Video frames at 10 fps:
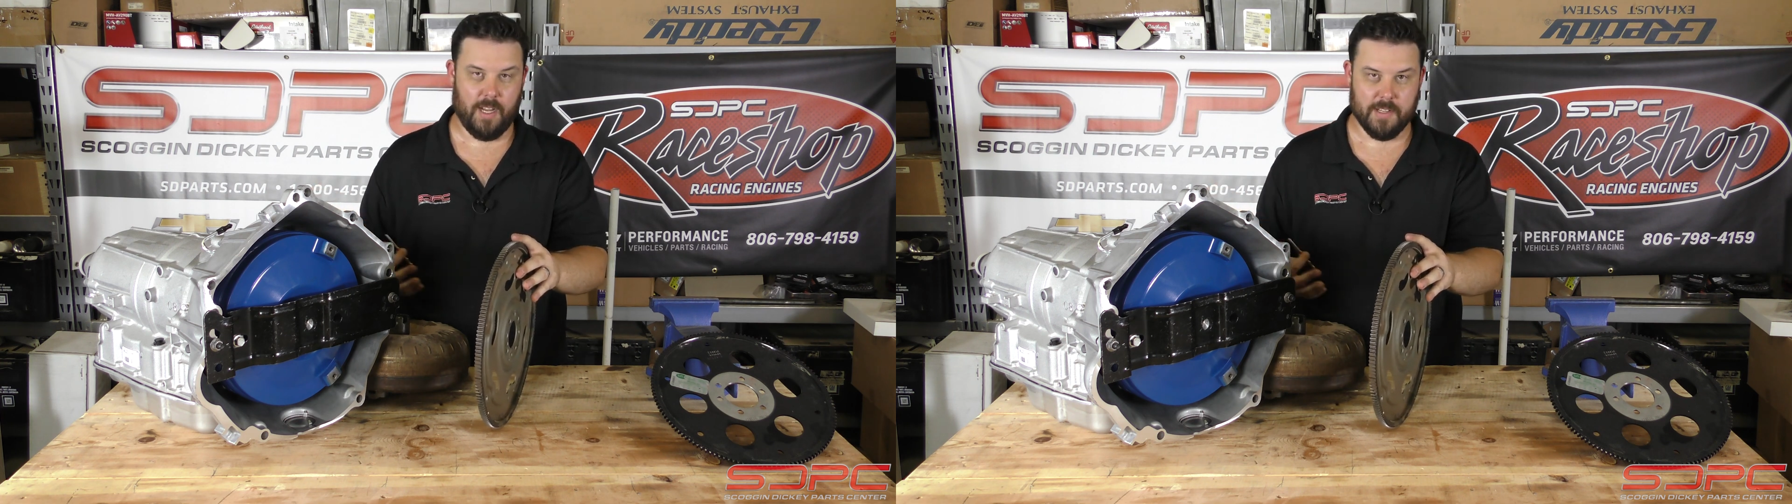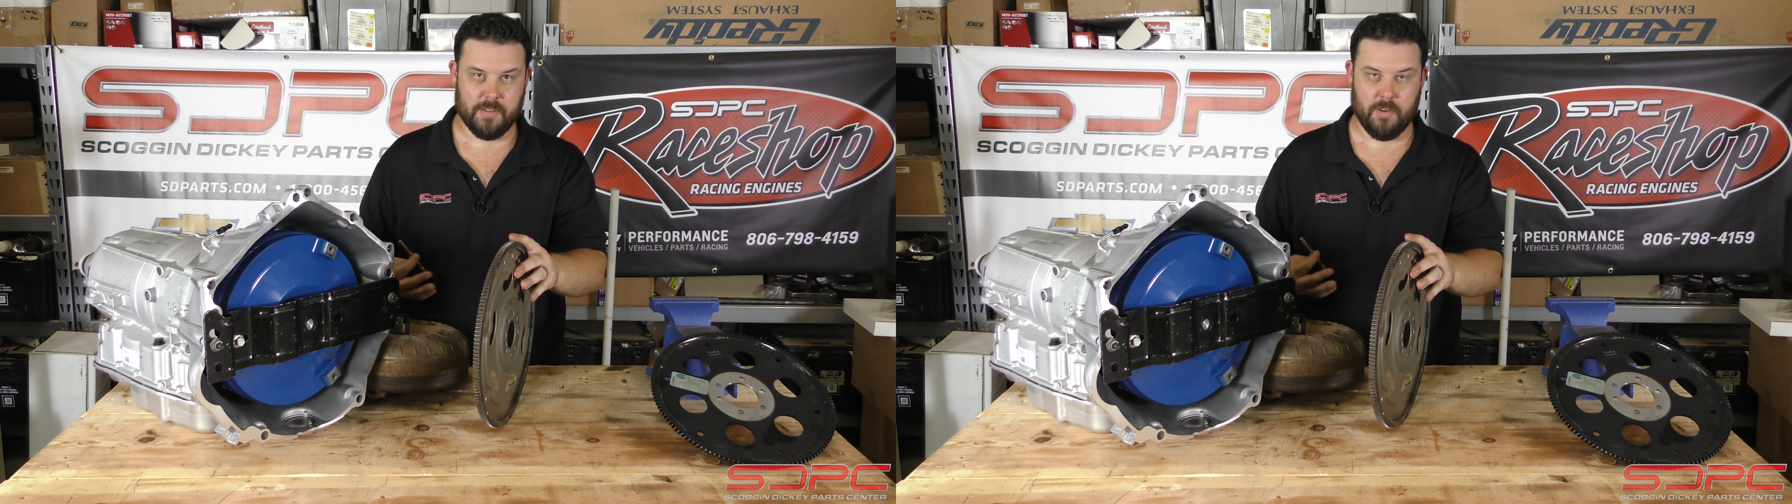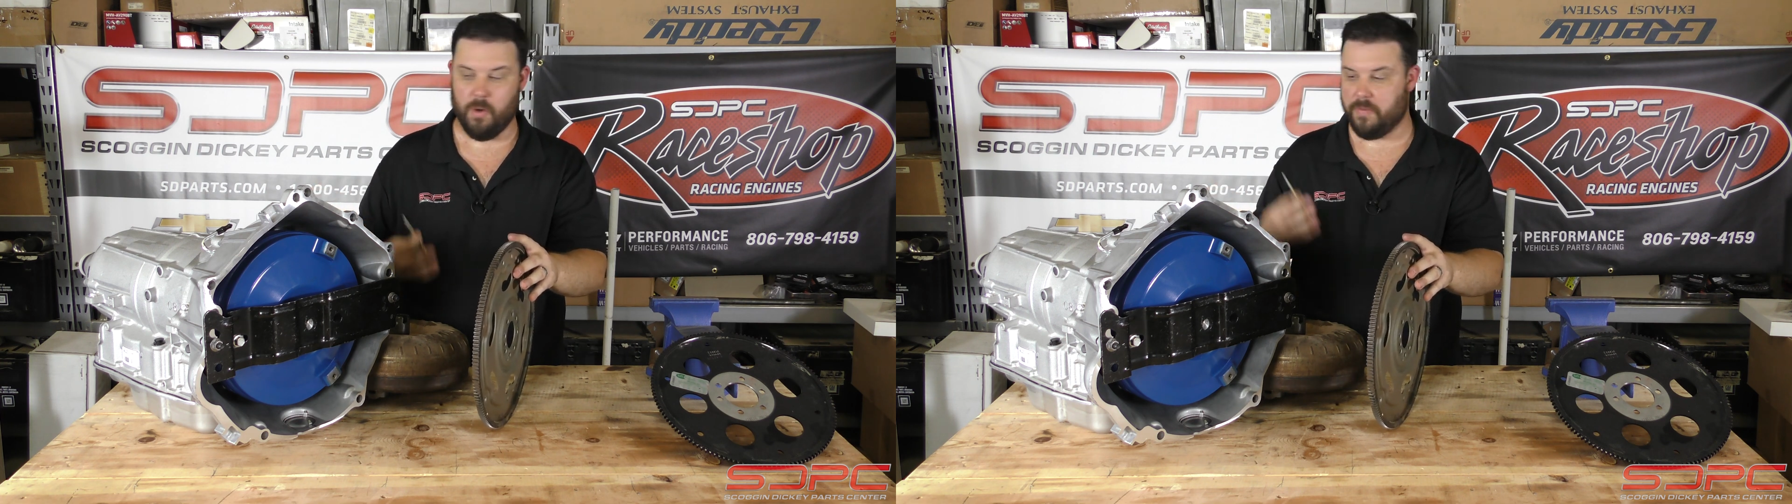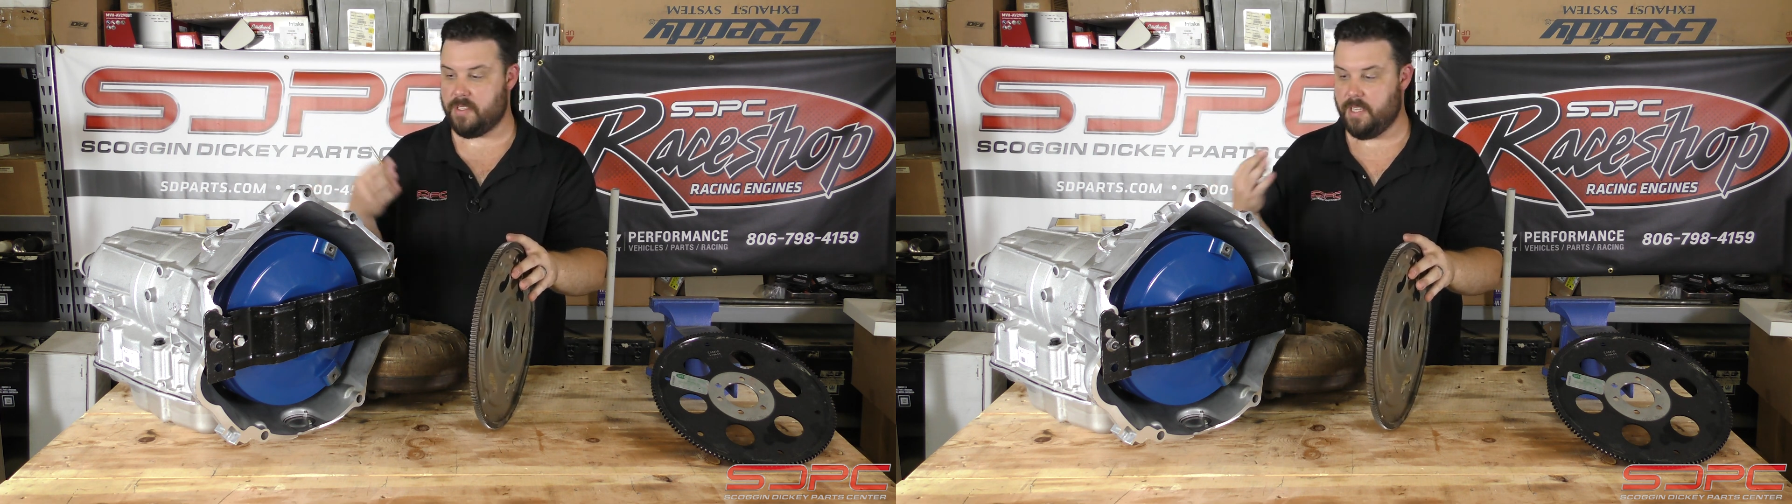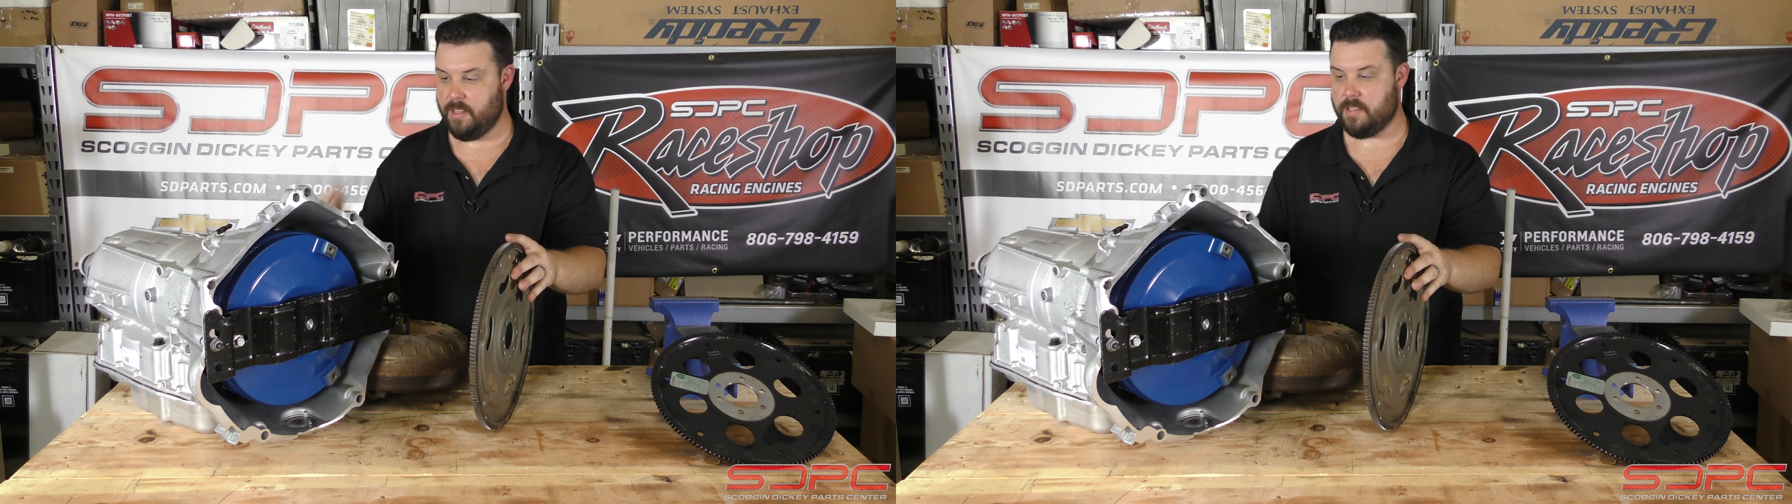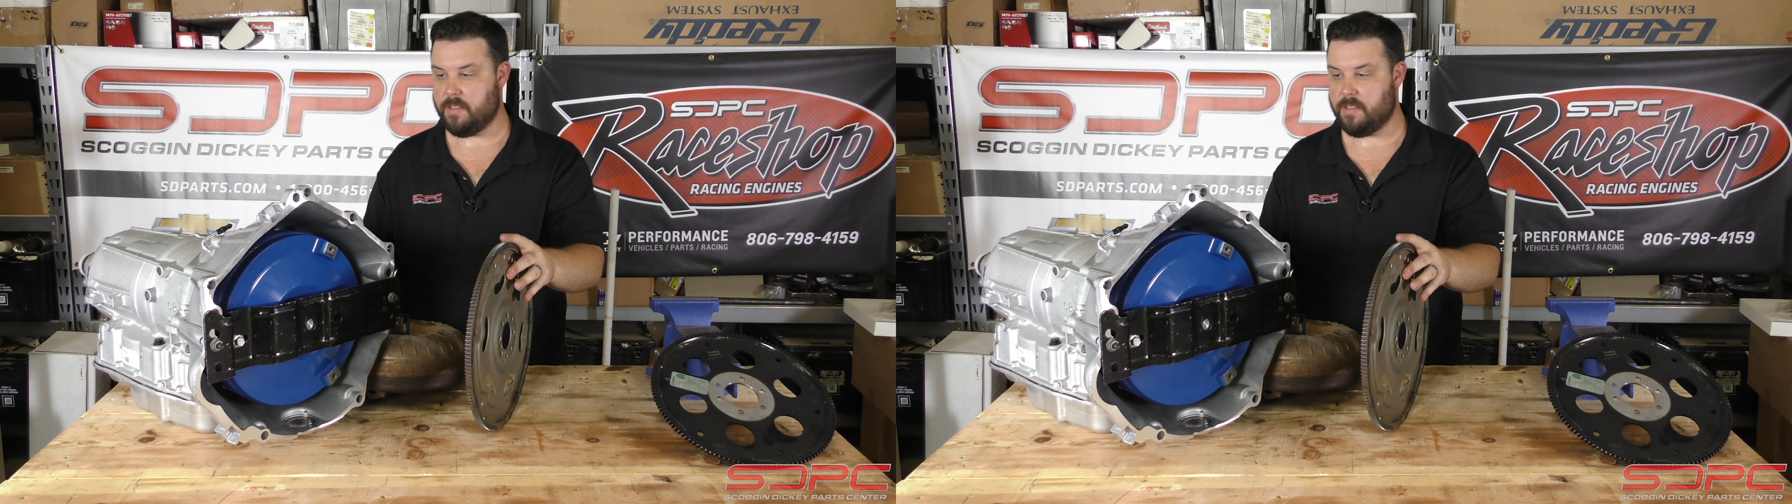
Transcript: us who have seen this